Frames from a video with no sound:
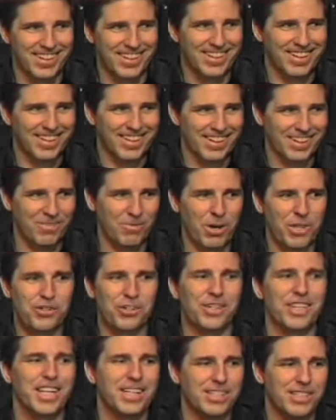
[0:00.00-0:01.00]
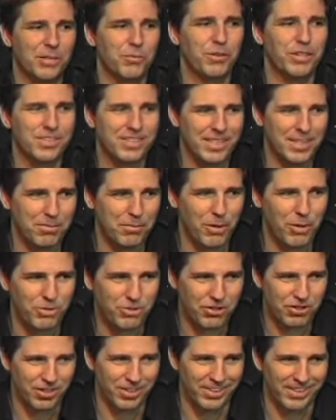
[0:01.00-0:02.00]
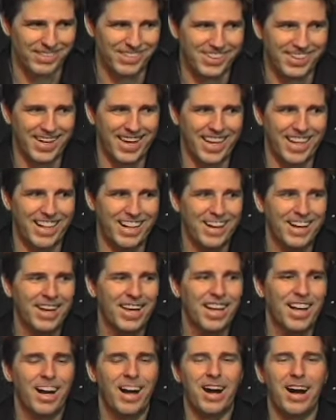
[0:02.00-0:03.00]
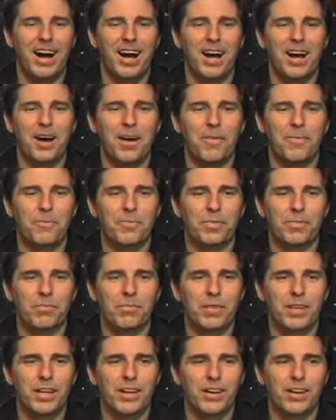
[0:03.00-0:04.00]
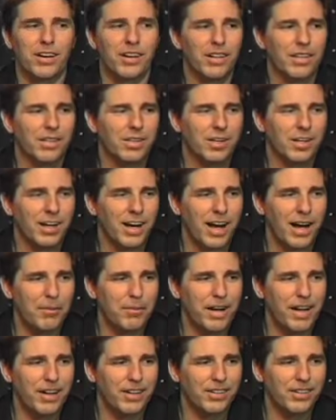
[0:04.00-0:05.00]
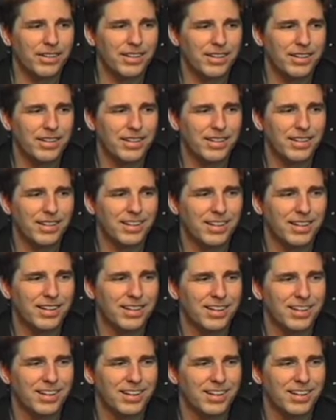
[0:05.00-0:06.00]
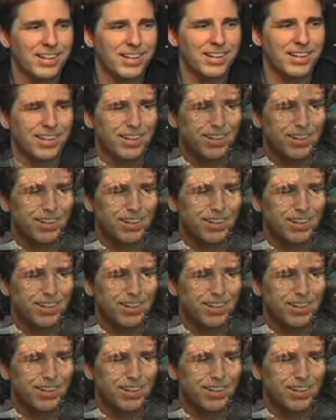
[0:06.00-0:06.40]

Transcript: Yeah. Richard Nixon was the emotional. Okay. Um, How about Gerald Ford? Spencer